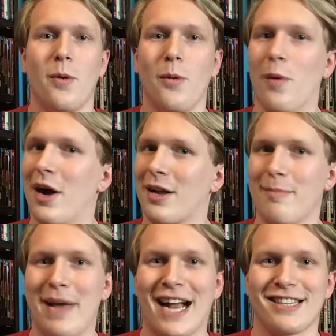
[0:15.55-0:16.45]

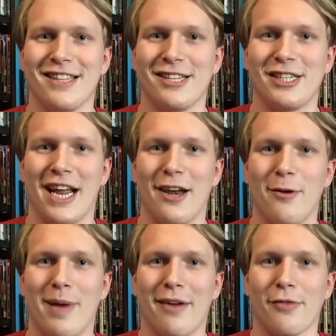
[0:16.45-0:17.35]
Welcome back to the
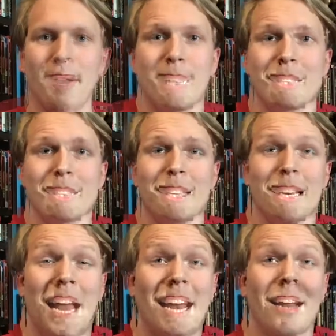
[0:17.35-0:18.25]
channel, my friends, and
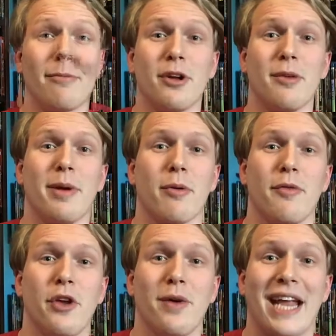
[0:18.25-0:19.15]
tonight I'm going to be
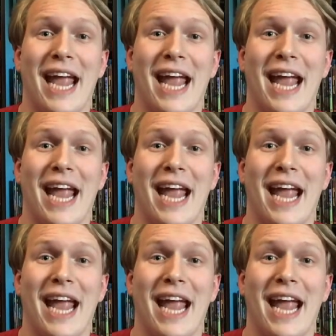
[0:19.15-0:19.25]
reviewing